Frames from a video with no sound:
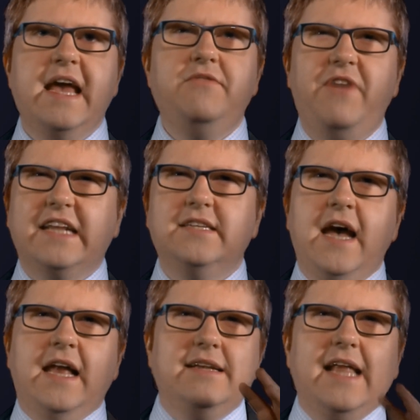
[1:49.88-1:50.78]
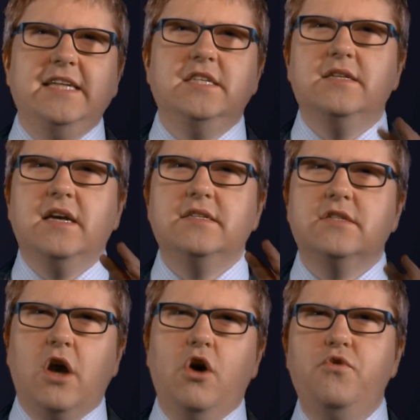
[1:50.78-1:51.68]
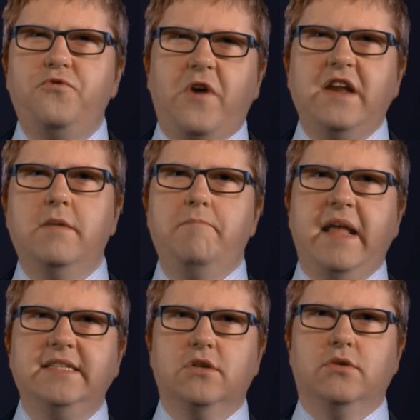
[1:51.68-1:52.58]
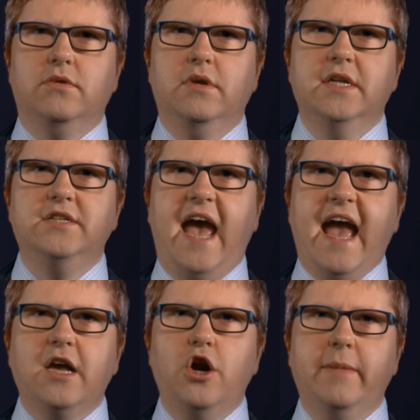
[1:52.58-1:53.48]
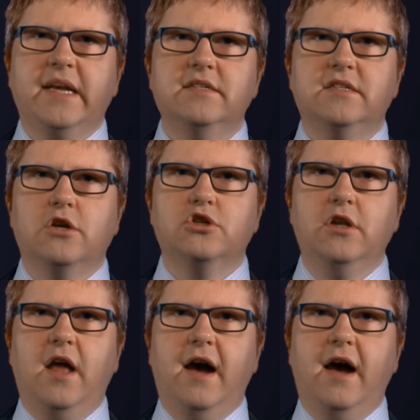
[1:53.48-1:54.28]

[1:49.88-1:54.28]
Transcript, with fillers: In fact, ledgers are so fundamental to economic and social